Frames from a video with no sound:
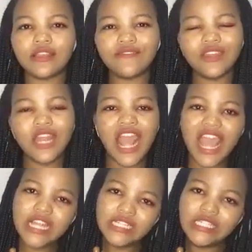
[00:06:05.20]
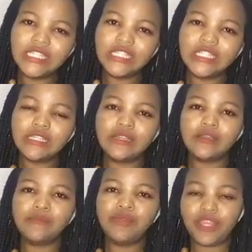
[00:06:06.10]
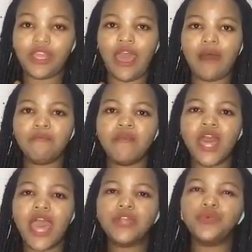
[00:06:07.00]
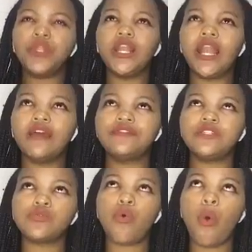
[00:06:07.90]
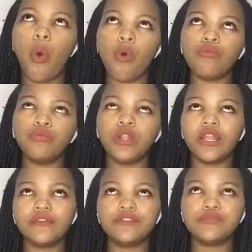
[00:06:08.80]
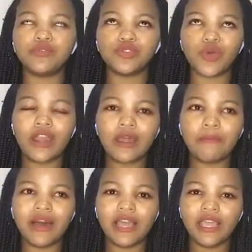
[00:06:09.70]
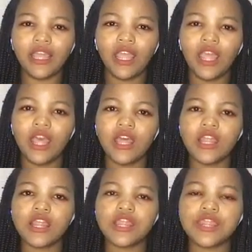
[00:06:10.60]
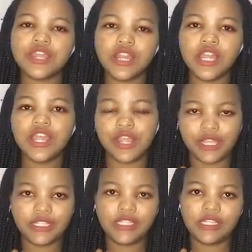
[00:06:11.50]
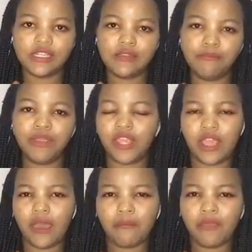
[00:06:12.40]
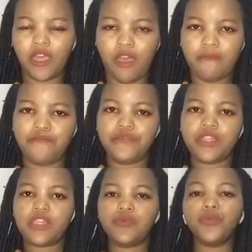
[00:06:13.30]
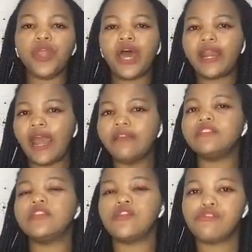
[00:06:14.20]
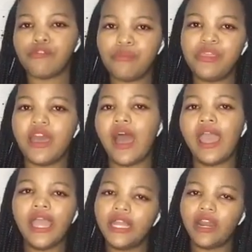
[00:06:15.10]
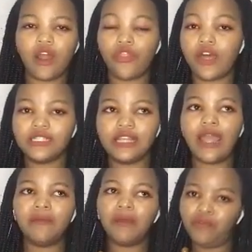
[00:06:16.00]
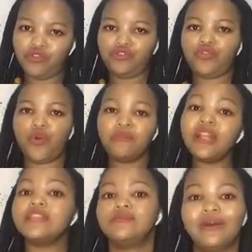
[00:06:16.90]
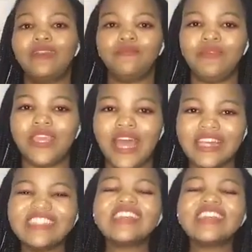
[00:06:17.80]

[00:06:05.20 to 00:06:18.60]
7-8 p.m. and we left Botswana by 3:30 p.m. Yeah. Then we arrived in Ethiopia at around that time. I'm not sure. Please pardon me, guys.